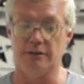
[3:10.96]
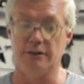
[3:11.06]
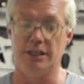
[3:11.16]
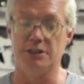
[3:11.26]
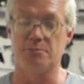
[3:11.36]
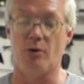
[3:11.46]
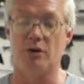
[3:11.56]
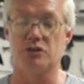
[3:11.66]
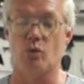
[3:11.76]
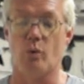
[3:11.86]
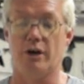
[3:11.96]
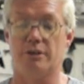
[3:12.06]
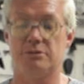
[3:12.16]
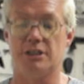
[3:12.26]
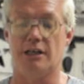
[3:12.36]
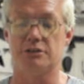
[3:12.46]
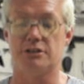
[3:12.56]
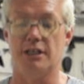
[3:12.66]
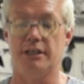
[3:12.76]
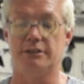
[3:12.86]
These parts will wear
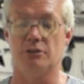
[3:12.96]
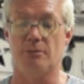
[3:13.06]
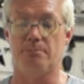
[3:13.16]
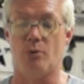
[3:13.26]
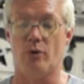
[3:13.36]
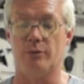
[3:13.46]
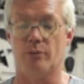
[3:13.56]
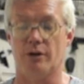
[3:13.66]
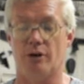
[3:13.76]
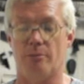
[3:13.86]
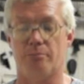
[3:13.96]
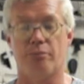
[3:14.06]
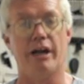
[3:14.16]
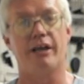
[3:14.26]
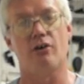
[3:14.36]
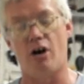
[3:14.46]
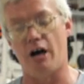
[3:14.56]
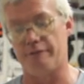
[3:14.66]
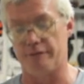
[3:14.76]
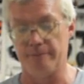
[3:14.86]
themselves thin to a point where they'll break
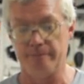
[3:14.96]
off,